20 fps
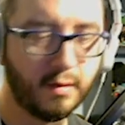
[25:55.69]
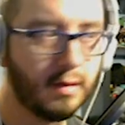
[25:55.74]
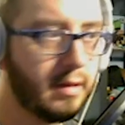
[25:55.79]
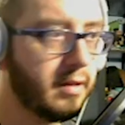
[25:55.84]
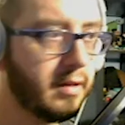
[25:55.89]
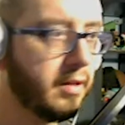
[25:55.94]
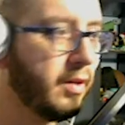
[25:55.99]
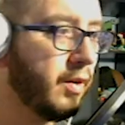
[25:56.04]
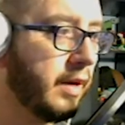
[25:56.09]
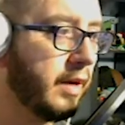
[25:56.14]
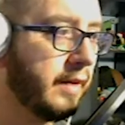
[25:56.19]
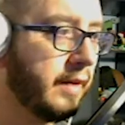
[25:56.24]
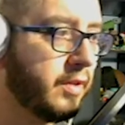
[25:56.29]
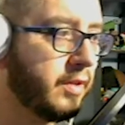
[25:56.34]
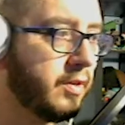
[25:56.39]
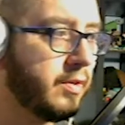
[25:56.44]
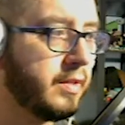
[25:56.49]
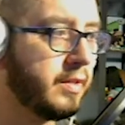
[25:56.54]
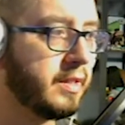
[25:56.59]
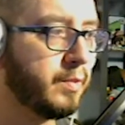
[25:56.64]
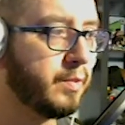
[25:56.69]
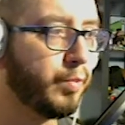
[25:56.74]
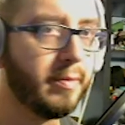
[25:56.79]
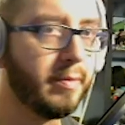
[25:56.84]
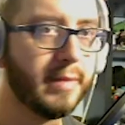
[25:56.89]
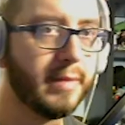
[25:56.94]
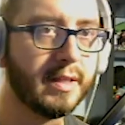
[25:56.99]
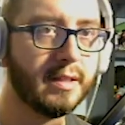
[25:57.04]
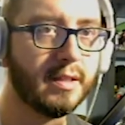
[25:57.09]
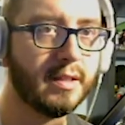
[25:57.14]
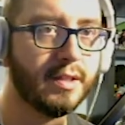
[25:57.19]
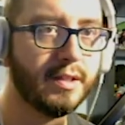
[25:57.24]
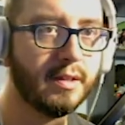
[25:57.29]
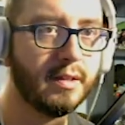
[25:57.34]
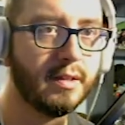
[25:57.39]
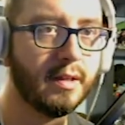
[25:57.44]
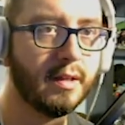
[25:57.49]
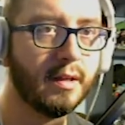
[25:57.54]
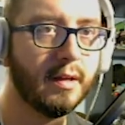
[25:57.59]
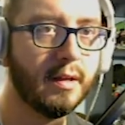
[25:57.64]
You don't have to do these print
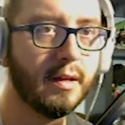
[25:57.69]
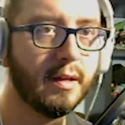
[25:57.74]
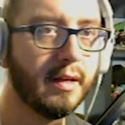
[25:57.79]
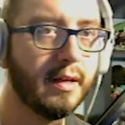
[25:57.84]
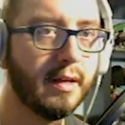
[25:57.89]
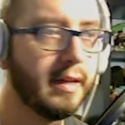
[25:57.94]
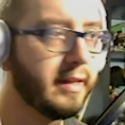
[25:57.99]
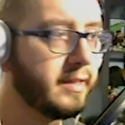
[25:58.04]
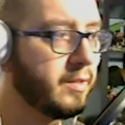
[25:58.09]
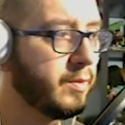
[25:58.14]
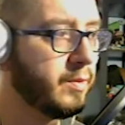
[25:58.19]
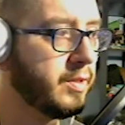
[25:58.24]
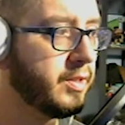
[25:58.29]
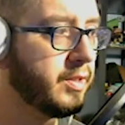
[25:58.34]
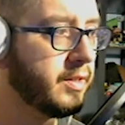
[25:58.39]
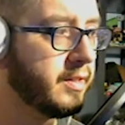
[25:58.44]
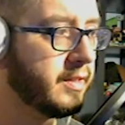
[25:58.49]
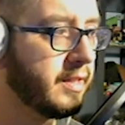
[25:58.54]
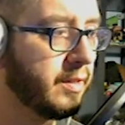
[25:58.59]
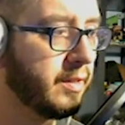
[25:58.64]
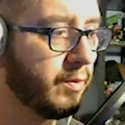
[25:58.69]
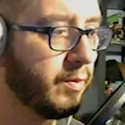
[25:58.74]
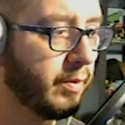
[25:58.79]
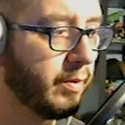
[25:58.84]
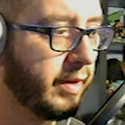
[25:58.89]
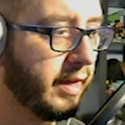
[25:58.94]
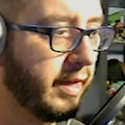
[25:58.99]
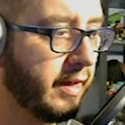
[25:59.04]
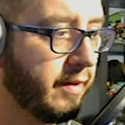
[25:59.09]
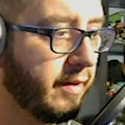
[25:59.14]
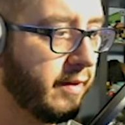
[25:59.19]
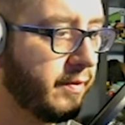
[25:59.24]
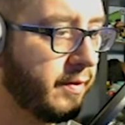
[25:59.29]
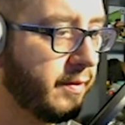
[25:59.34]
messages. I just want you to see what we have.